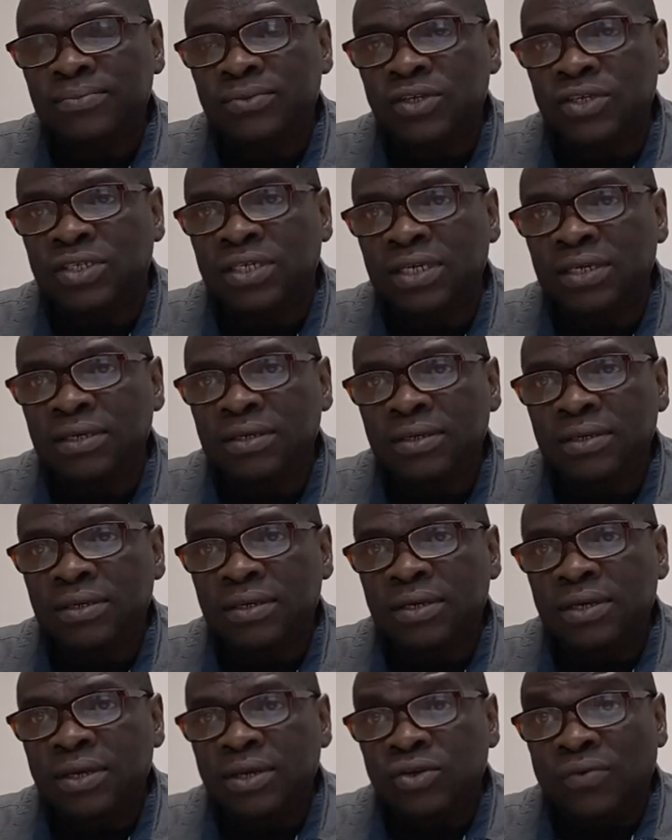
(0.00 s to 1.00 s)
You see?
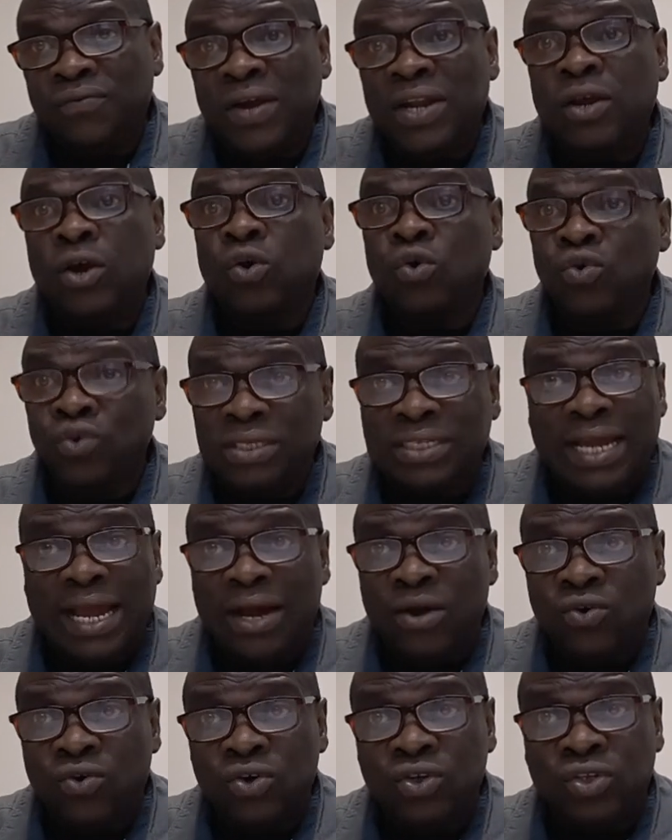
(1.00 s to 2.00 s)
To find a good
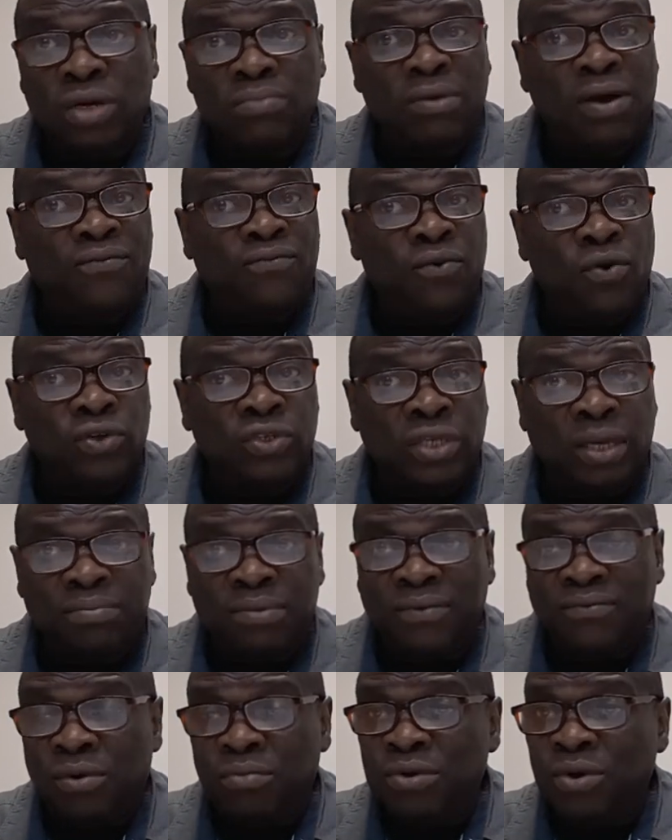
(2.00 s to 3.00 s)
townhome, you're talking about 4
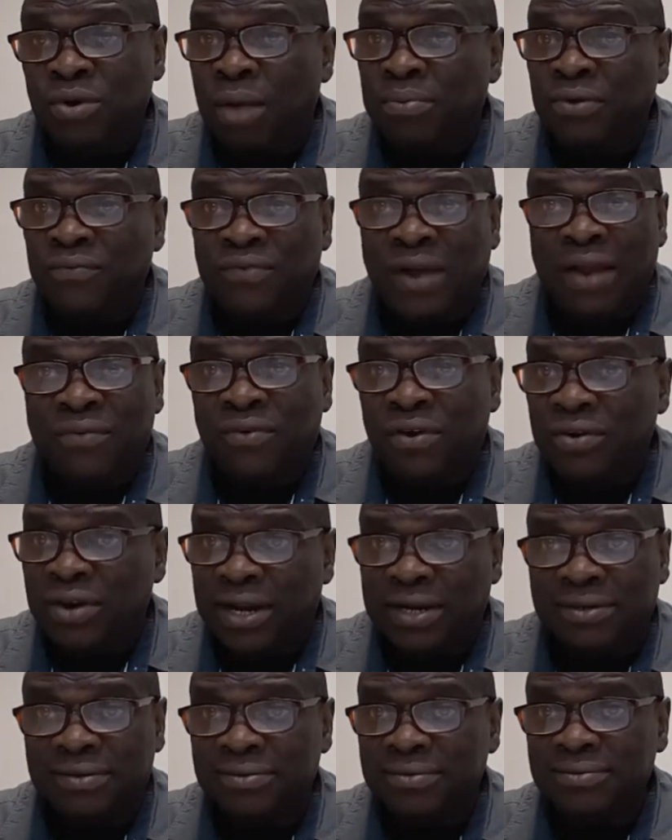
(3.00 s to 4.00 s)
something up to
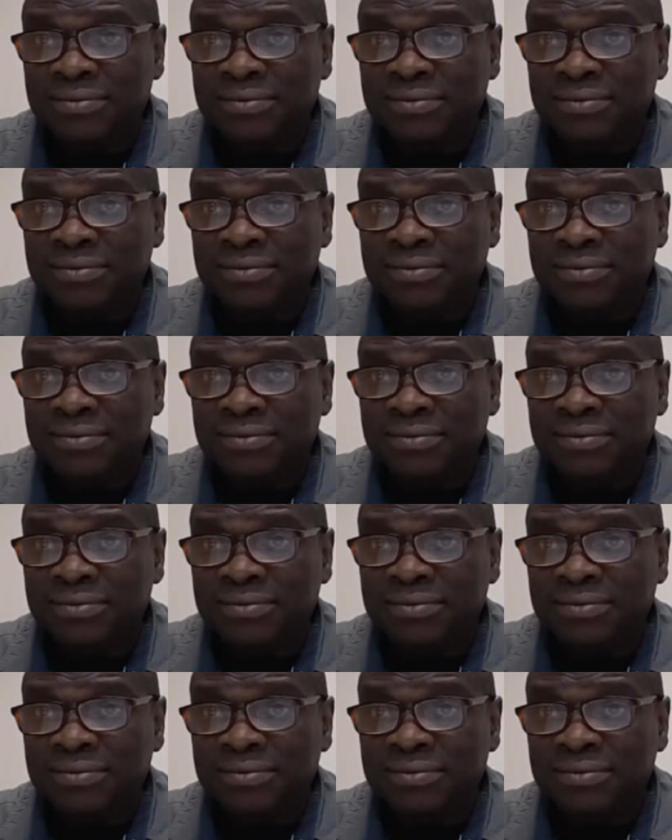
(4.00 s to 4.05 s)
500.